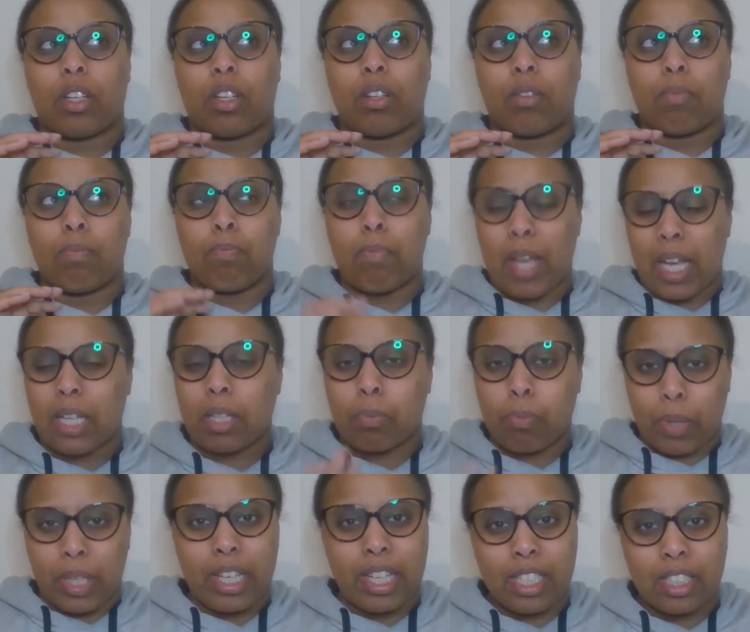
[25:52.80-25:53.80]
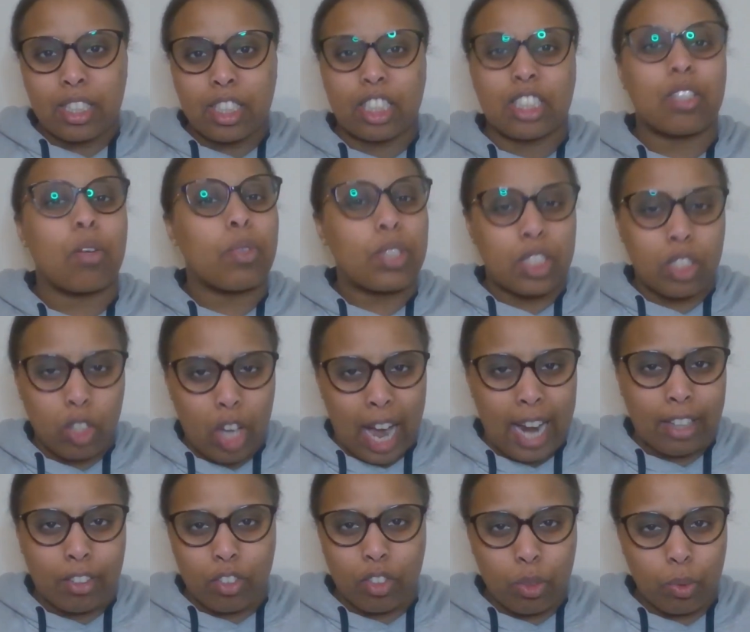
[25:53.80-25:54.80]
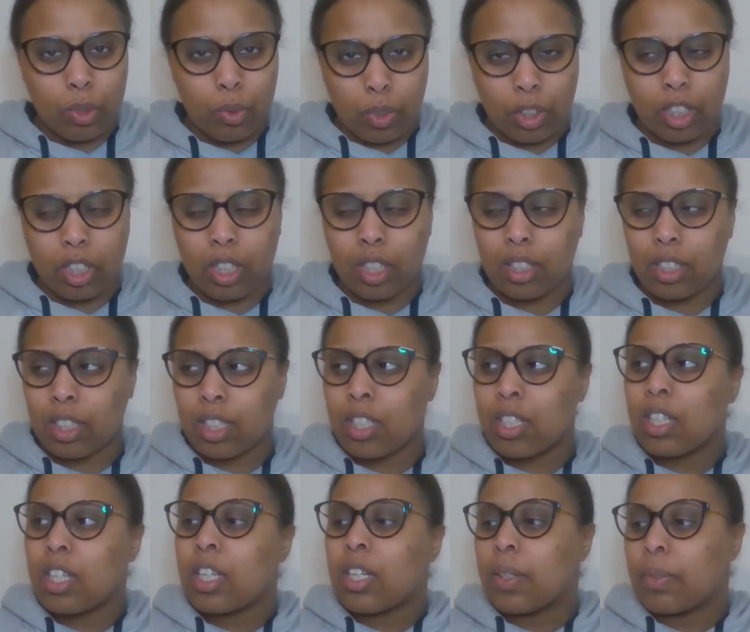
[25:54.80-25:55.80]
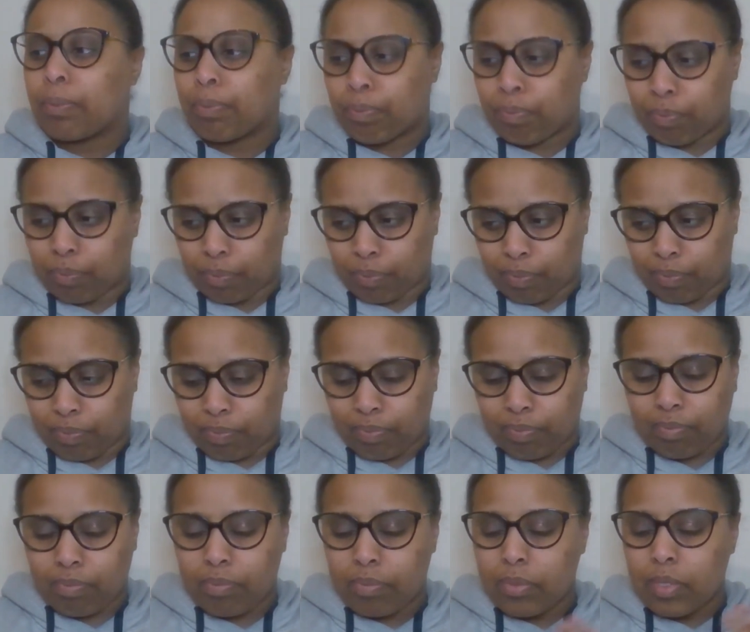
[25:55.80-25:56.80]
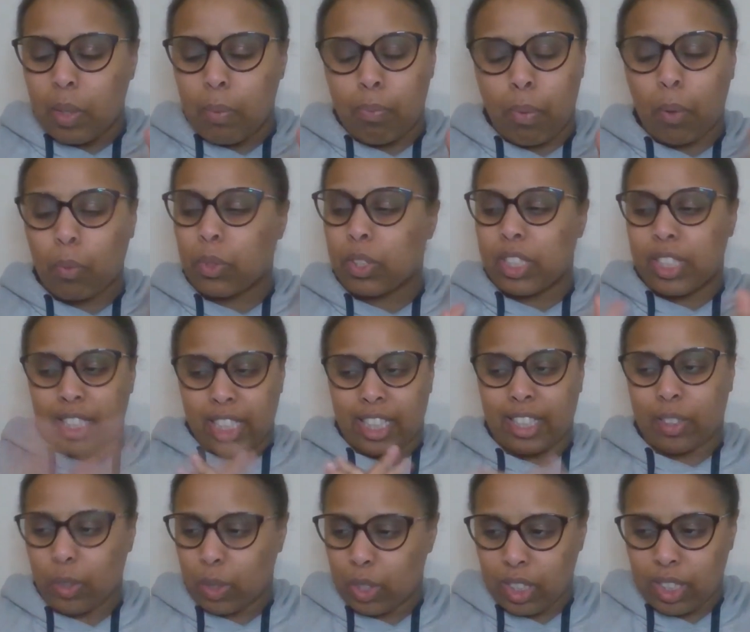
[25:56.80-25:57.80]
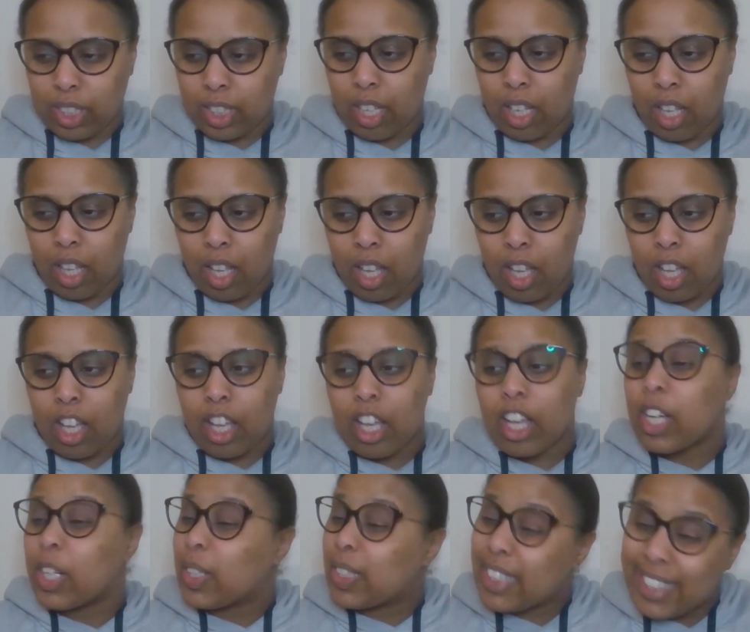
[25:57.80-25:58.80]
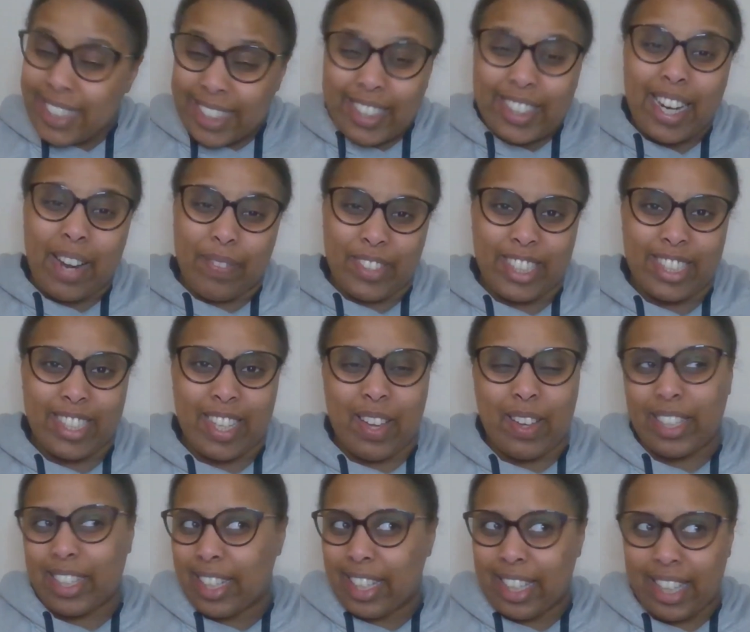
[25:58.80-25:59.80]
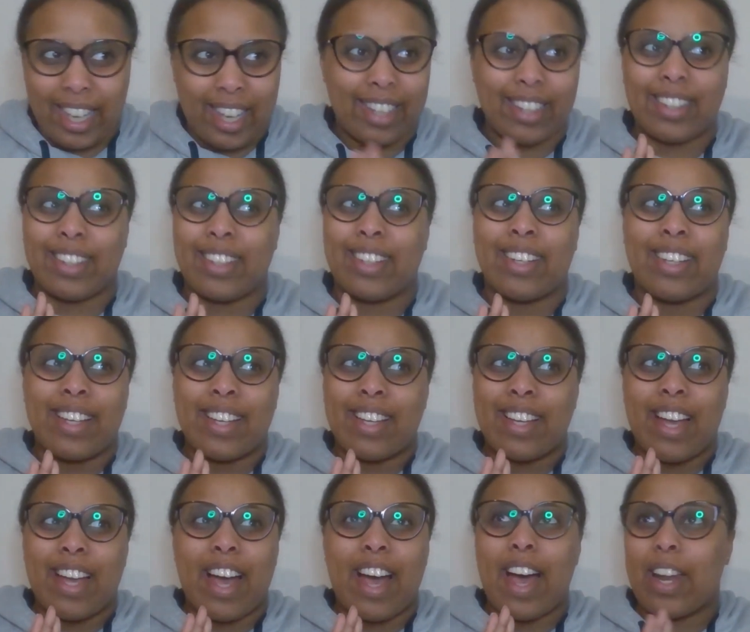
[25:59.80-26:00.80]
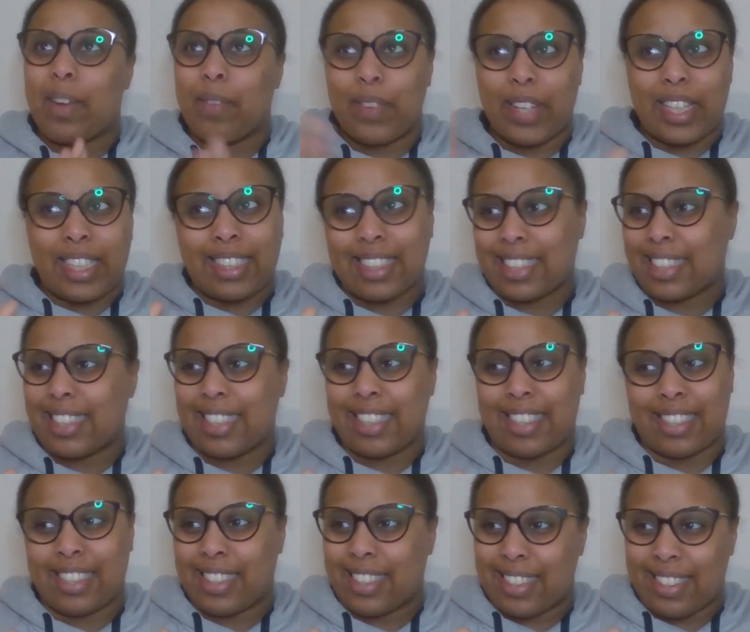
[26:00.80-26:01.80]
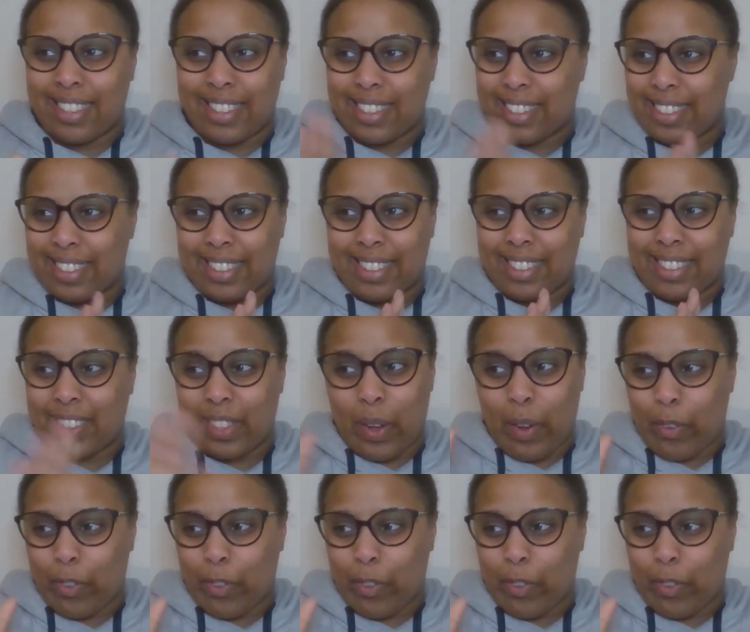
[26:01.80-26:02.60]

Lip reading: made peace because they were still angry with one another. But we'll see. This is a good episode, and again, an amazing season so